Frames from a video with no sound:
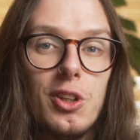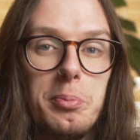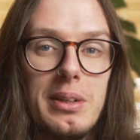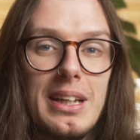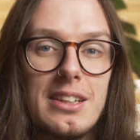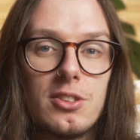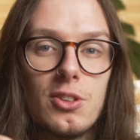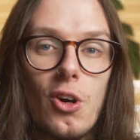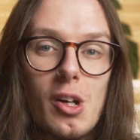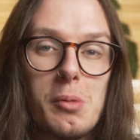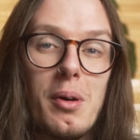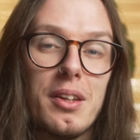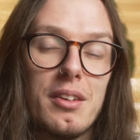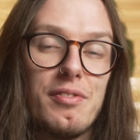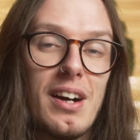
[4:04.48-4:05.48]
up, let's talk
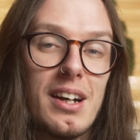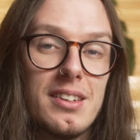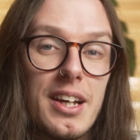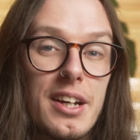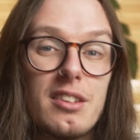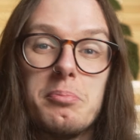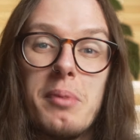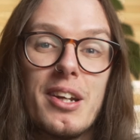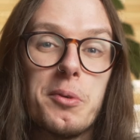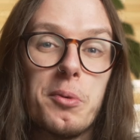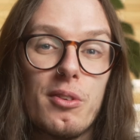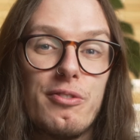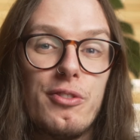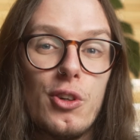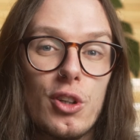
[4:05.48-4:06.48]
about the fact that it's
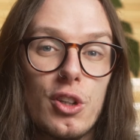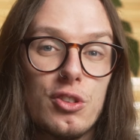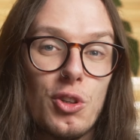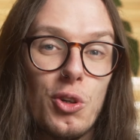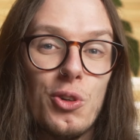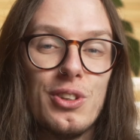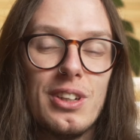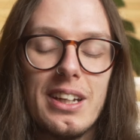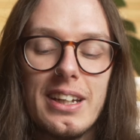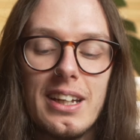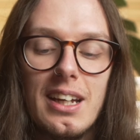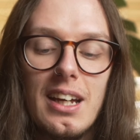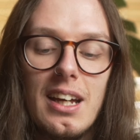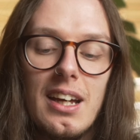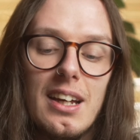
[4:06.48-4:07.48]
manual focus only.
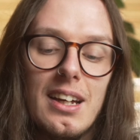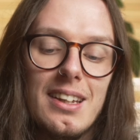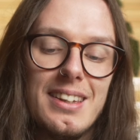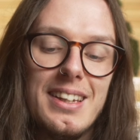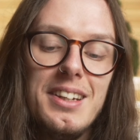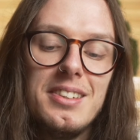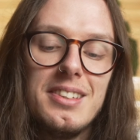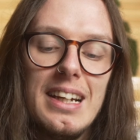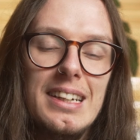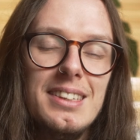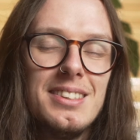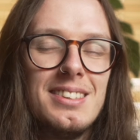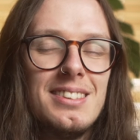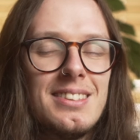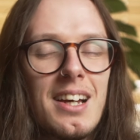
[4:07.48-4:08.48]
This
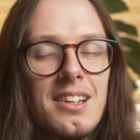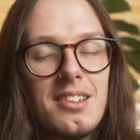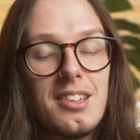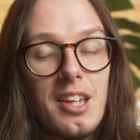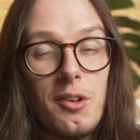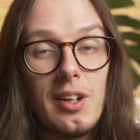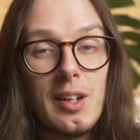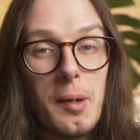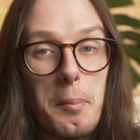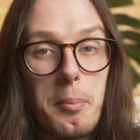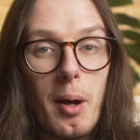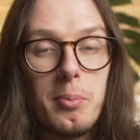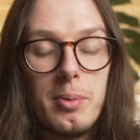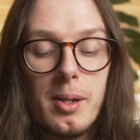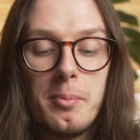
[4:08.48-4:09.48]
isn't necessarily a
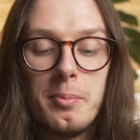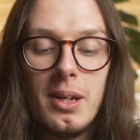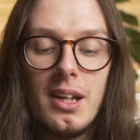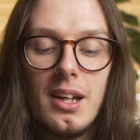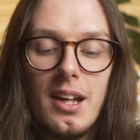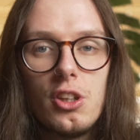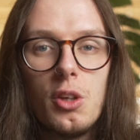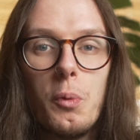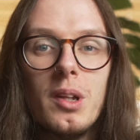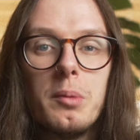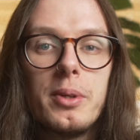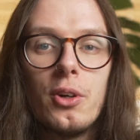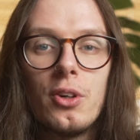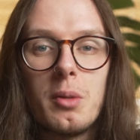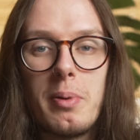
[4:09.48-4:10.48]
problem. You will
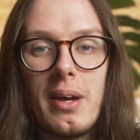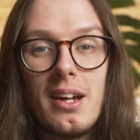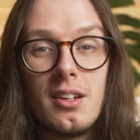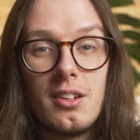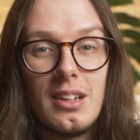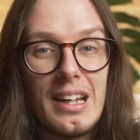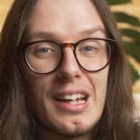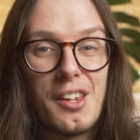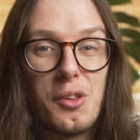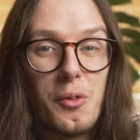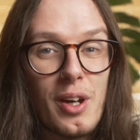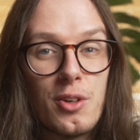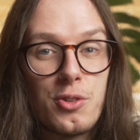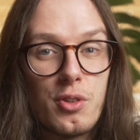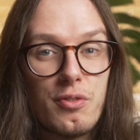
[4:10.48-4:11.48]
be only paying like
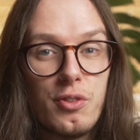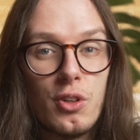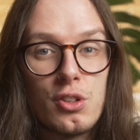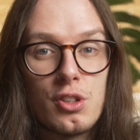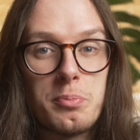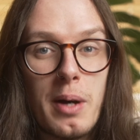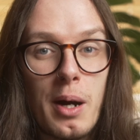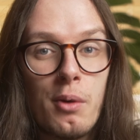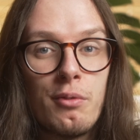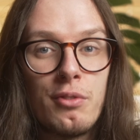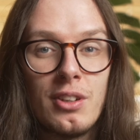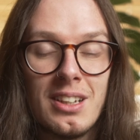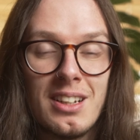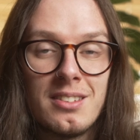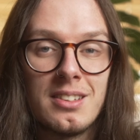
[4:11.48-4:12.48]
£300–400 for
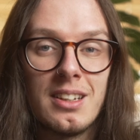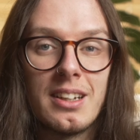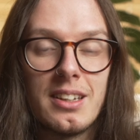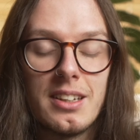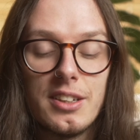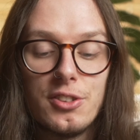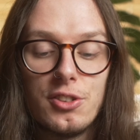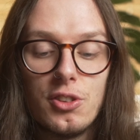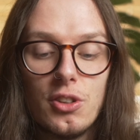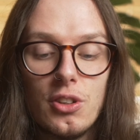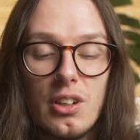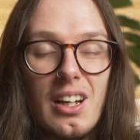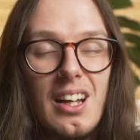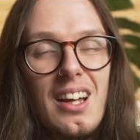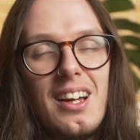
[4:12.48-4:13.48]
a lens like this,
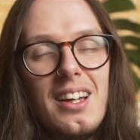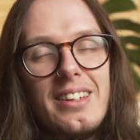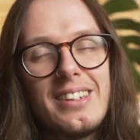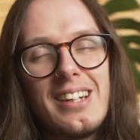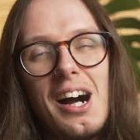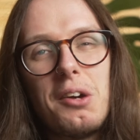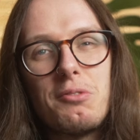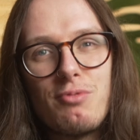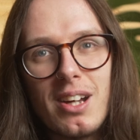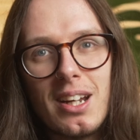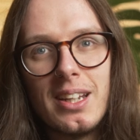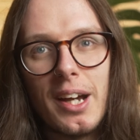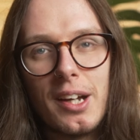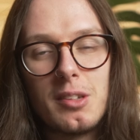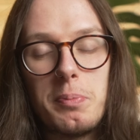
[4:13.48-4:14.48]
so you can't
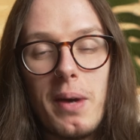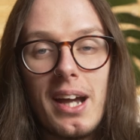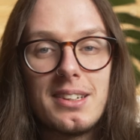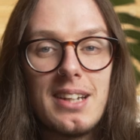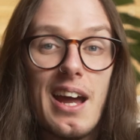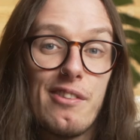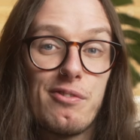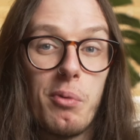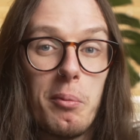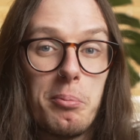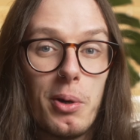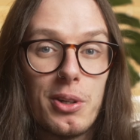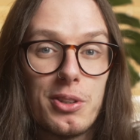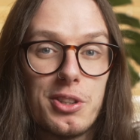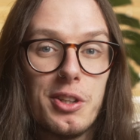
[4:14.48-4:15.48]
really expect
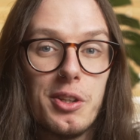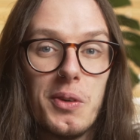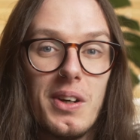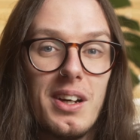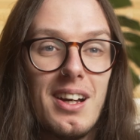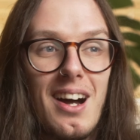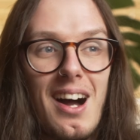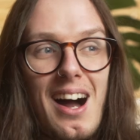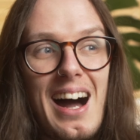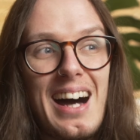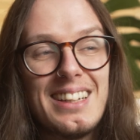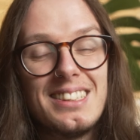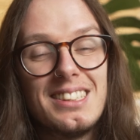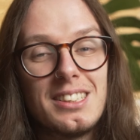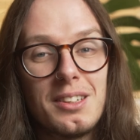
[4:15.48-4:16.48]
f1.2
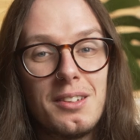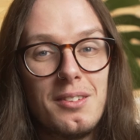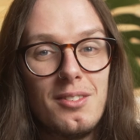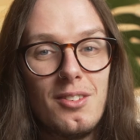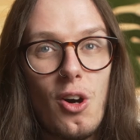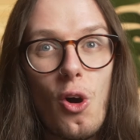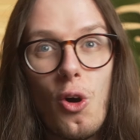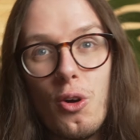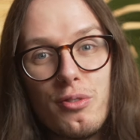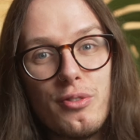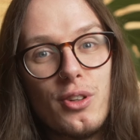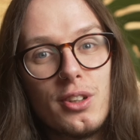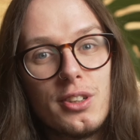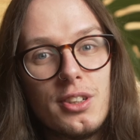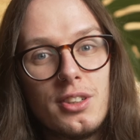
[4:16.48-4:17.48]
and
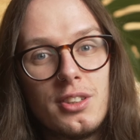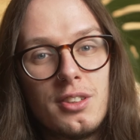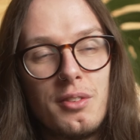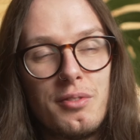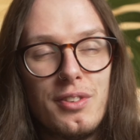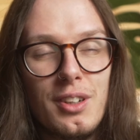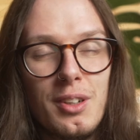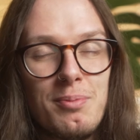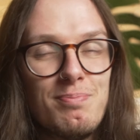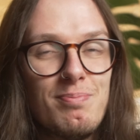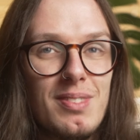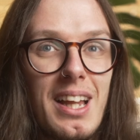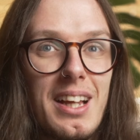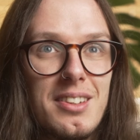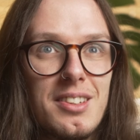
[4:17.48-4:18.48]
autofocus for
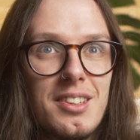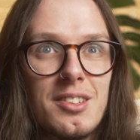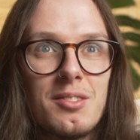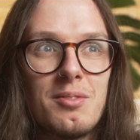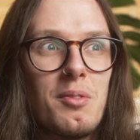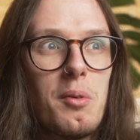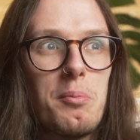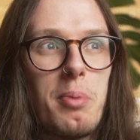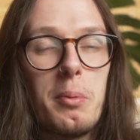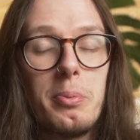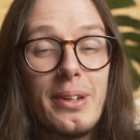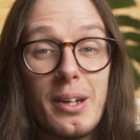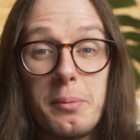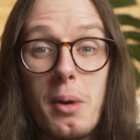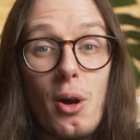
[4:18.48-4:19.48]
less than
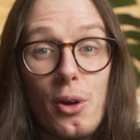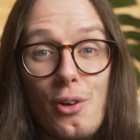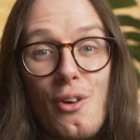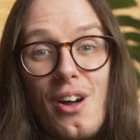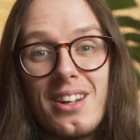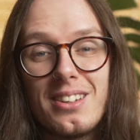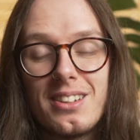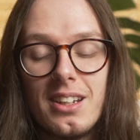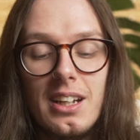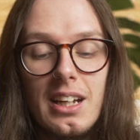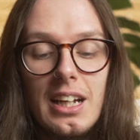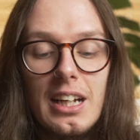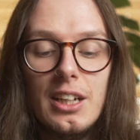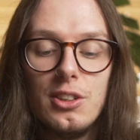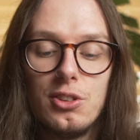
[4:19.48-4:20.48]
probably about £1,000.
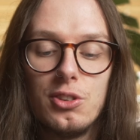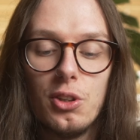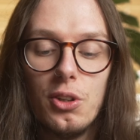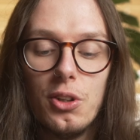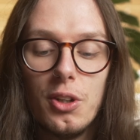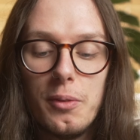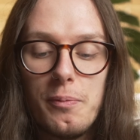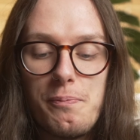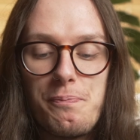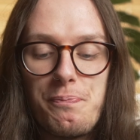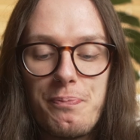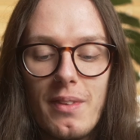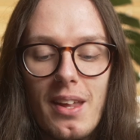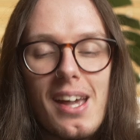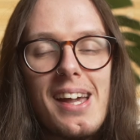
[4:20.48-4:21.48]
So
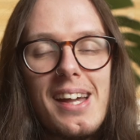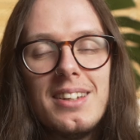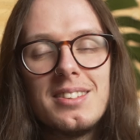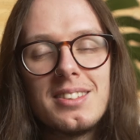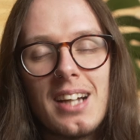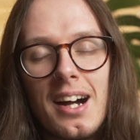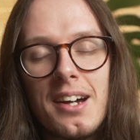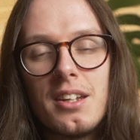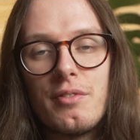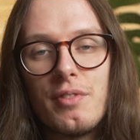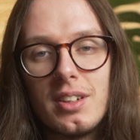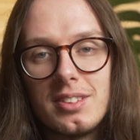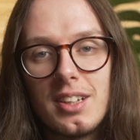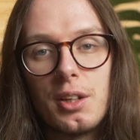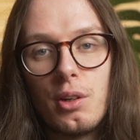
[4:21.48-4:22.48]
it is kind of
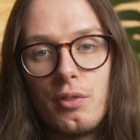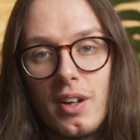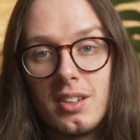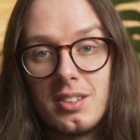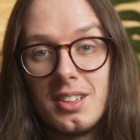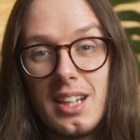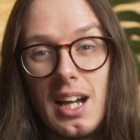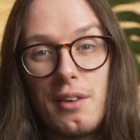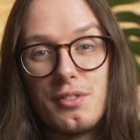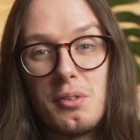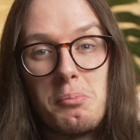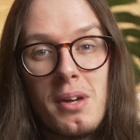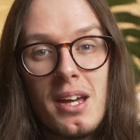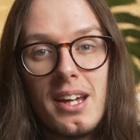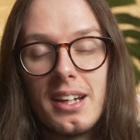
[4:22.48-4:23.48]
a sacrifice that you have to
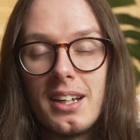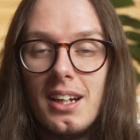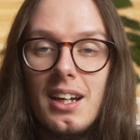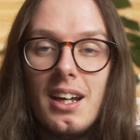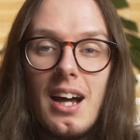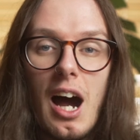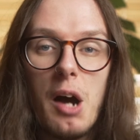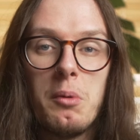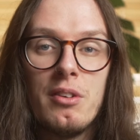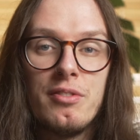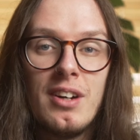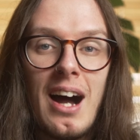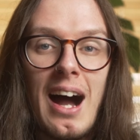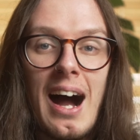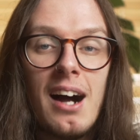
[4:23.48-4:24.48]
make.
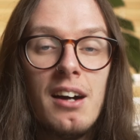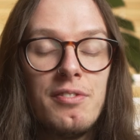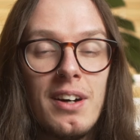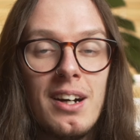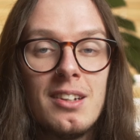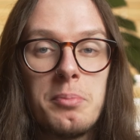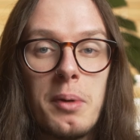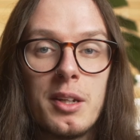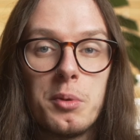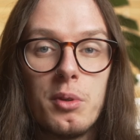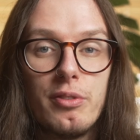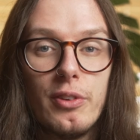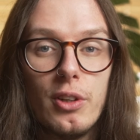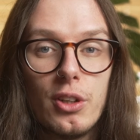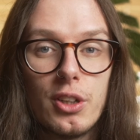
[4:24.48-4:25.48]
However, I find manual
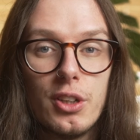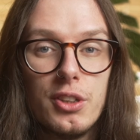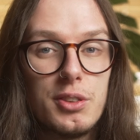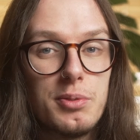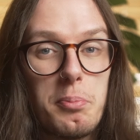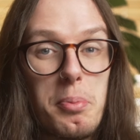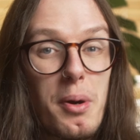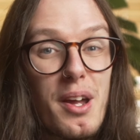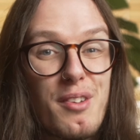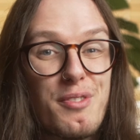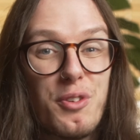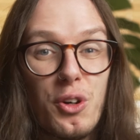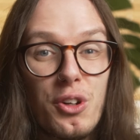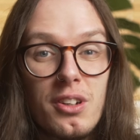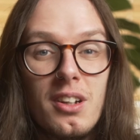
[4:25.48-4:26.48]
focus pretty
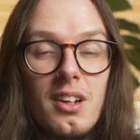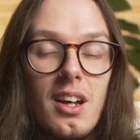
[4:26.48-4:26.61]
fun,